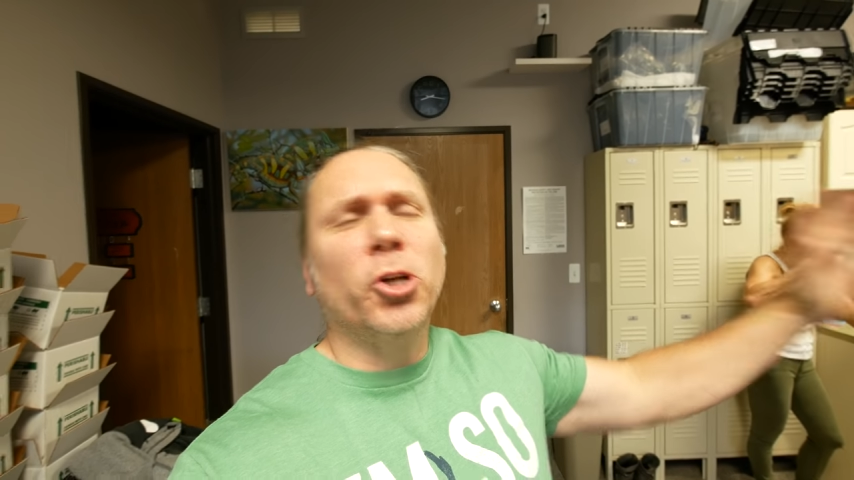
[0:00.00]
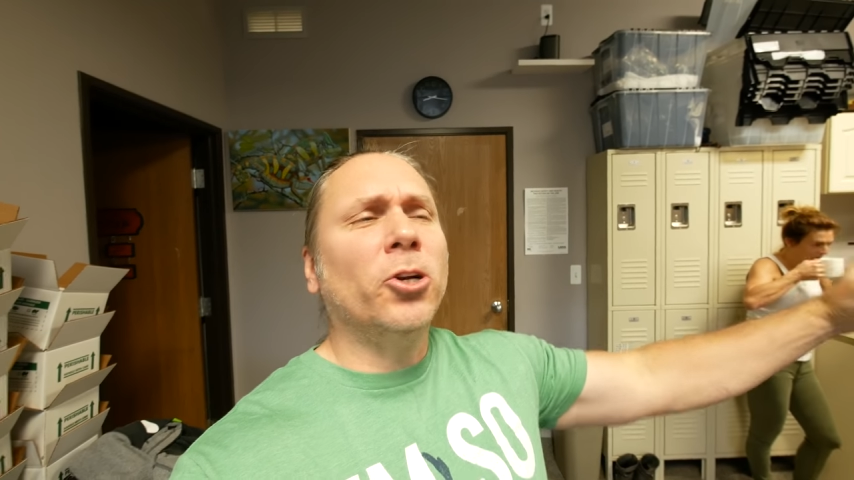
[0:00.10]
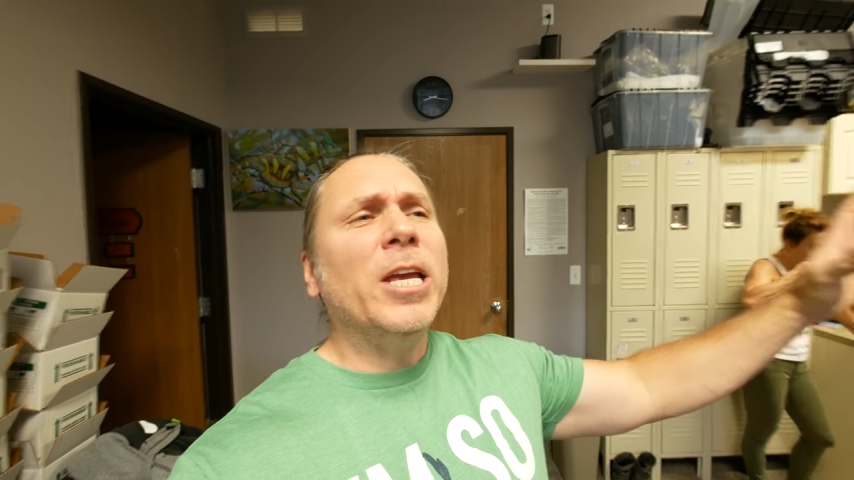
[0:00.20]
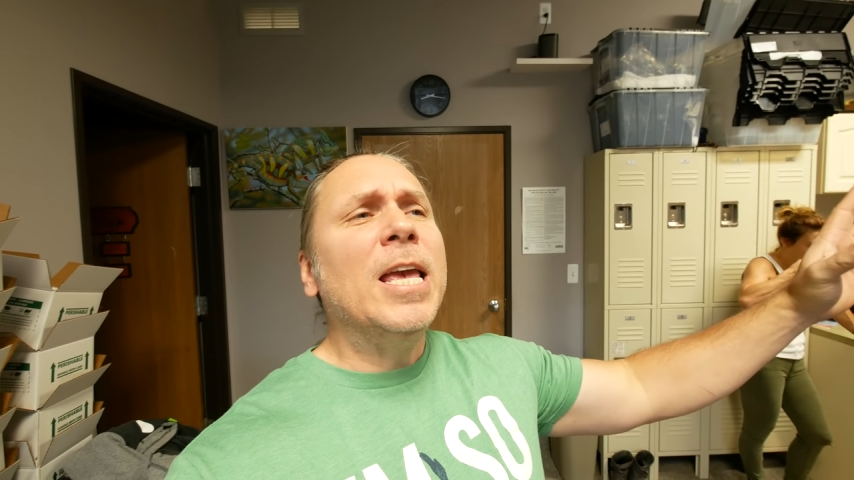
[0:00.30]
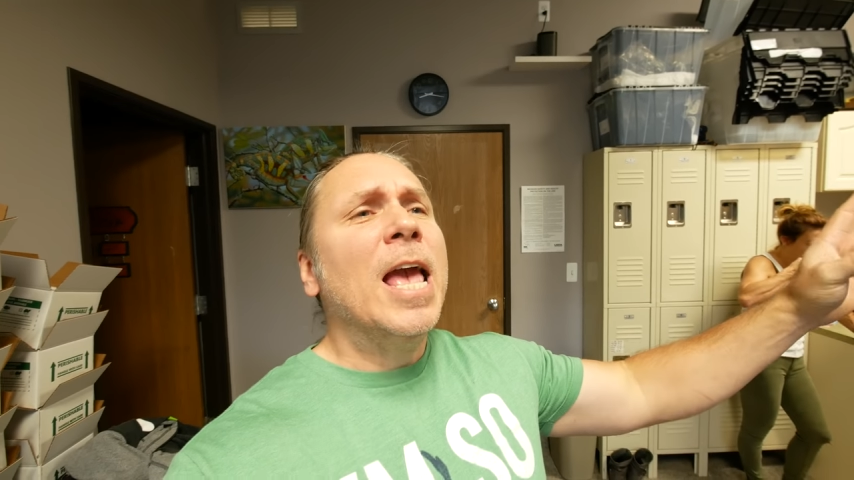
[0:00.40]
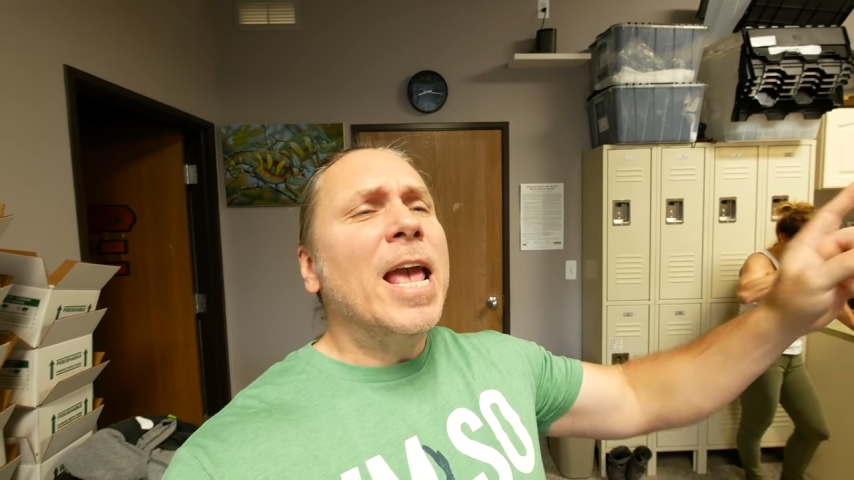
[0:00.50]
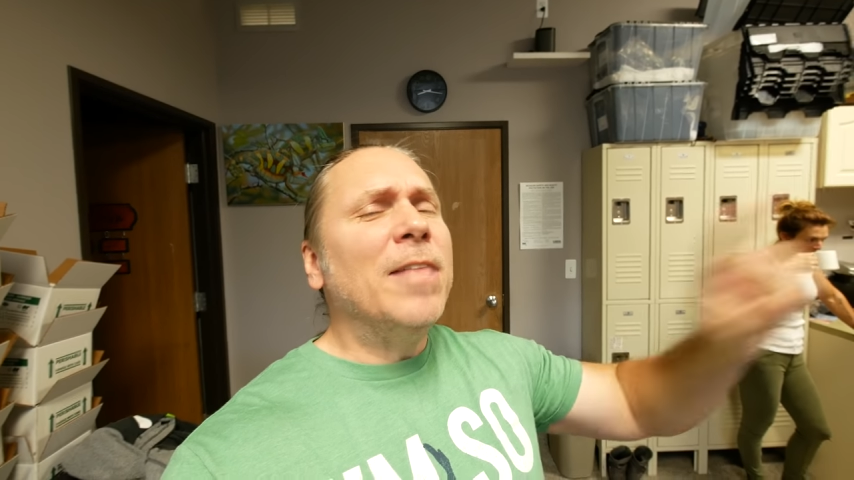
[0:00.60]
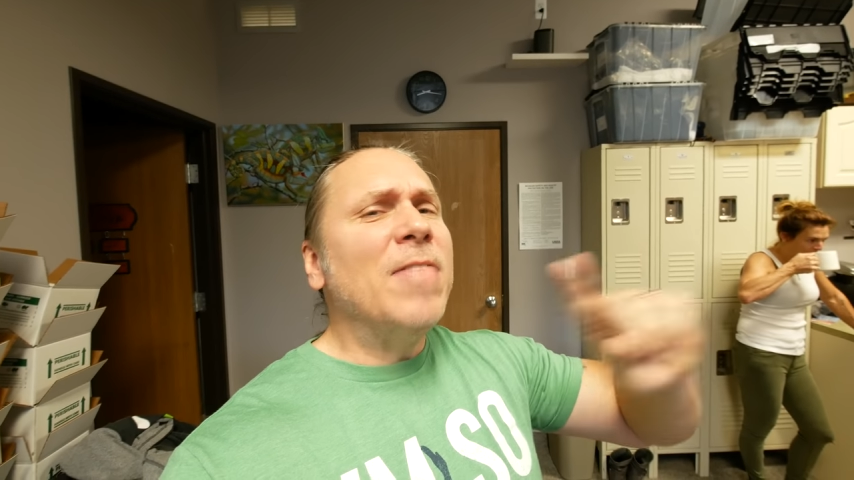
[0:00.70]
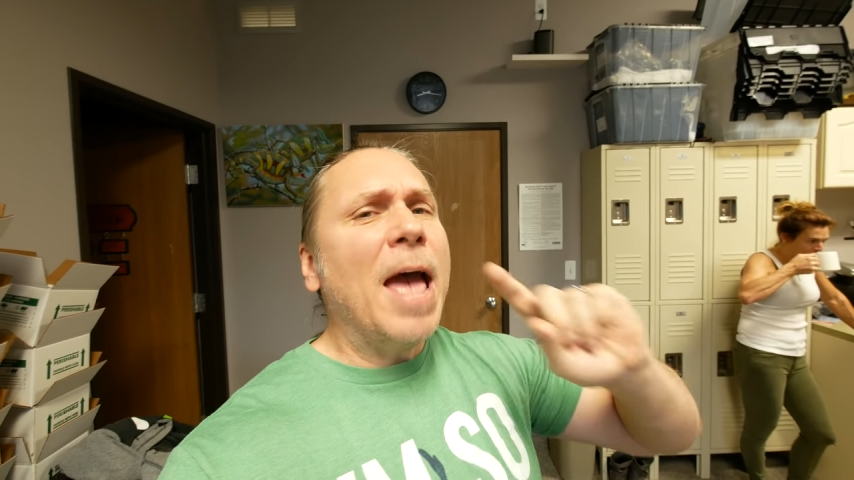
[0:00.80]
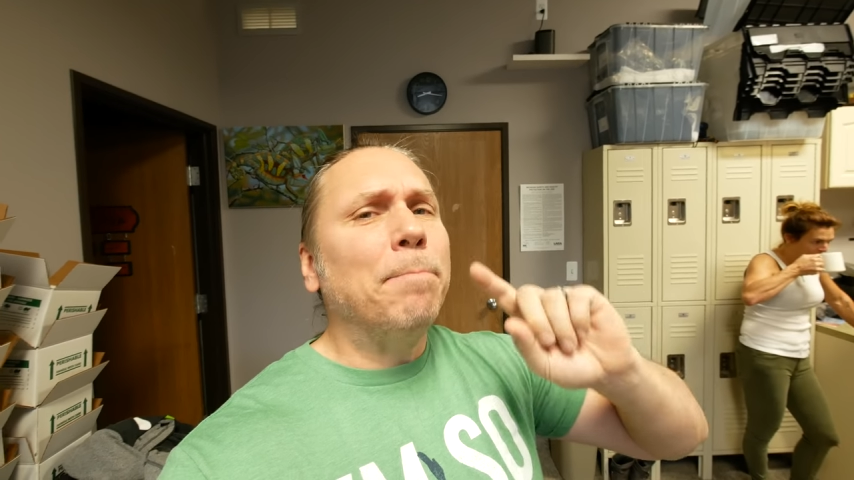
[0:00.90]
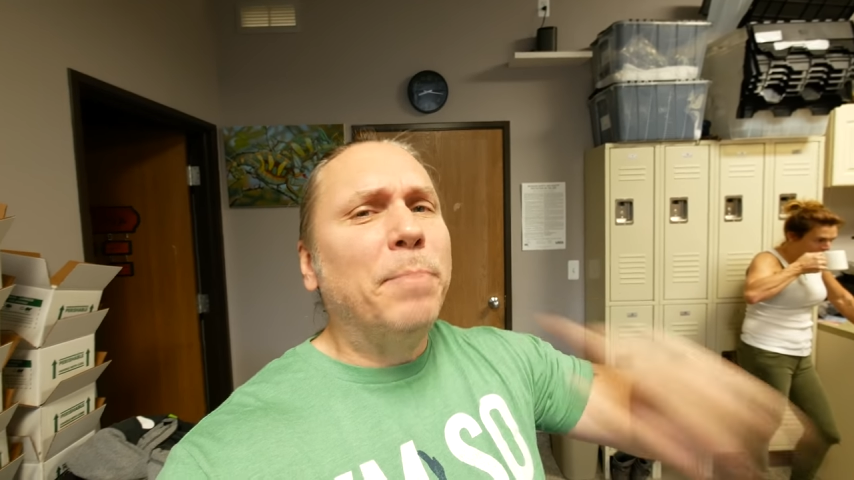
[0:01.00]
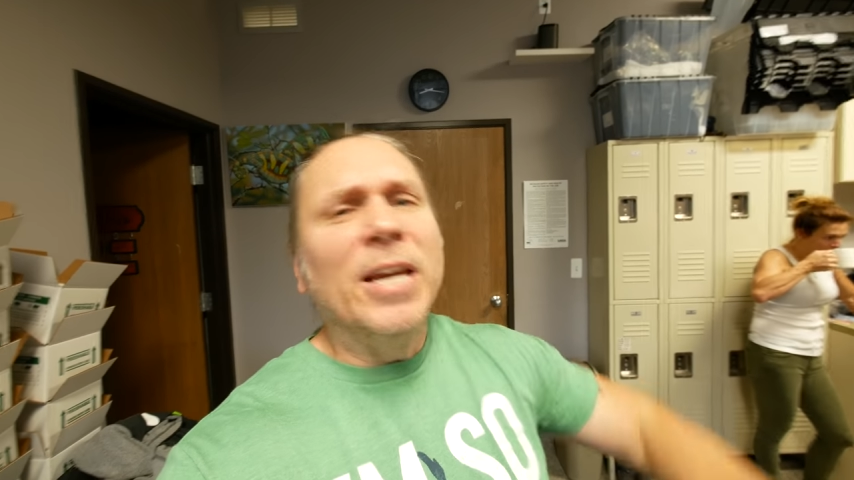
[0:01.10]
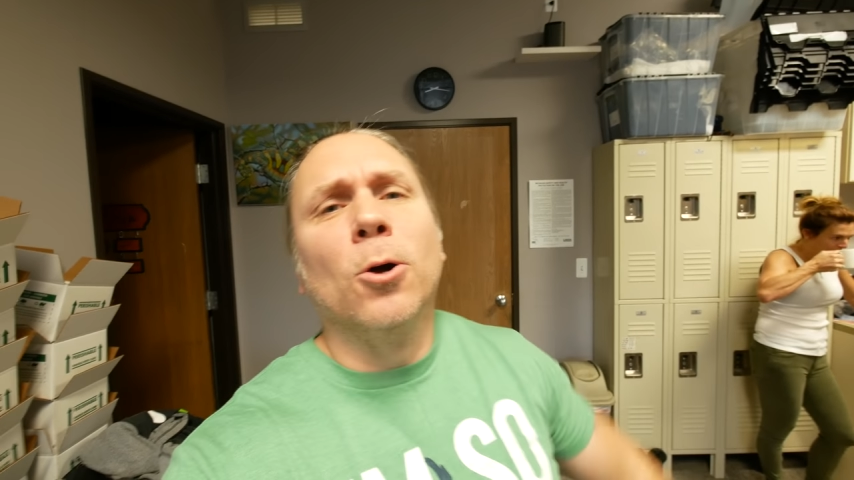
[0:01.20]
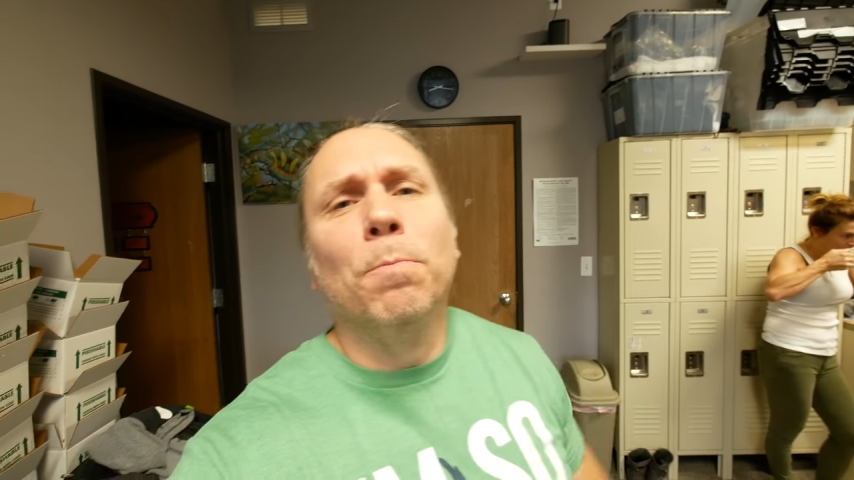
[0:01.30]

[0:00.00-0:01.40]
journey in that Beetle